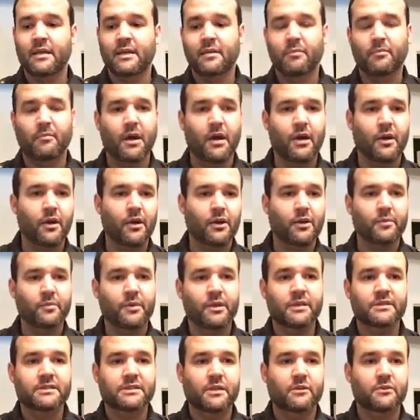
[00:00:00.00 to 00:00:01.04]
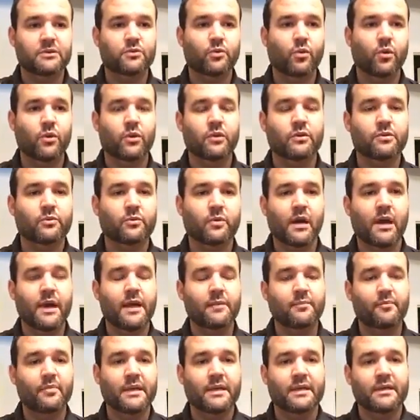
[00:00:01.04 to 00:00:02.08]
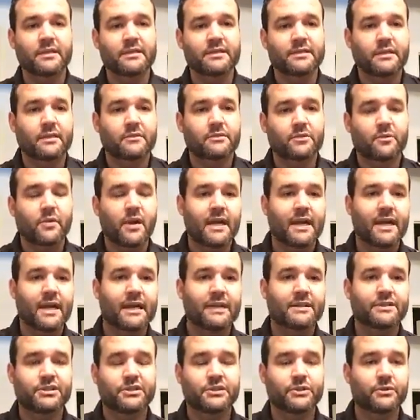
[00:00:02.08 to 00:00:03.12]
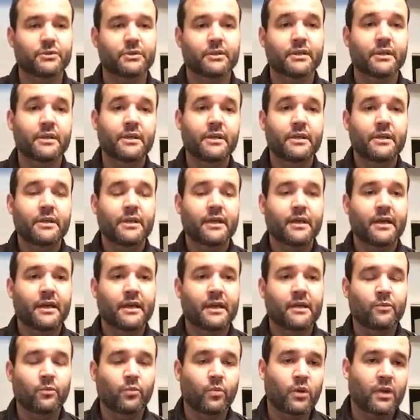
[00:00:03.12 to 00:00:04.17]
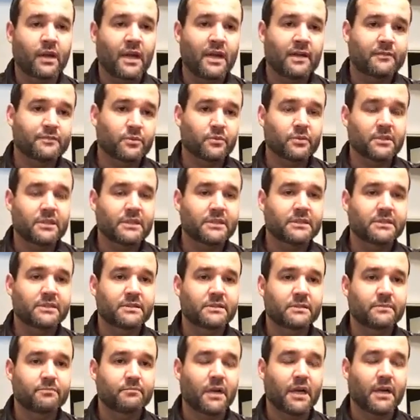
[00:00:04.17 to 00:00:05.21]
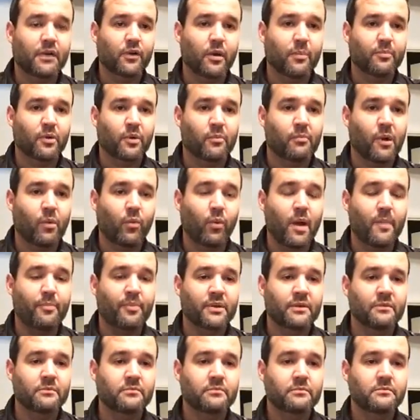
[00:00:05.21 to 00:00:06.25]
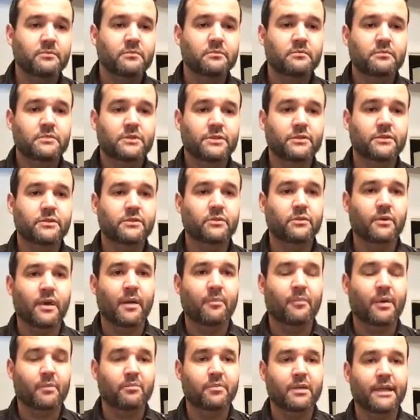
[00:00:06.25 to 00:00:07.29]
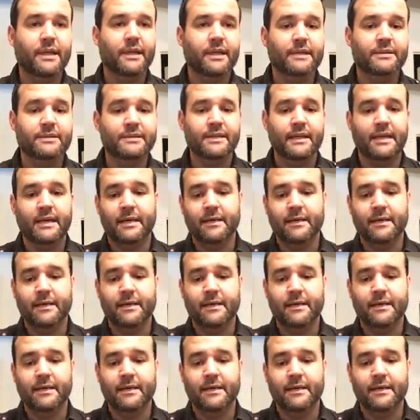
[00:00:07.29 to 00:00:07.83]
My argument is I always wore it on the right because I was a right-handed shooter, and I didn't want to have to release my grip on my weapon to grab my blade.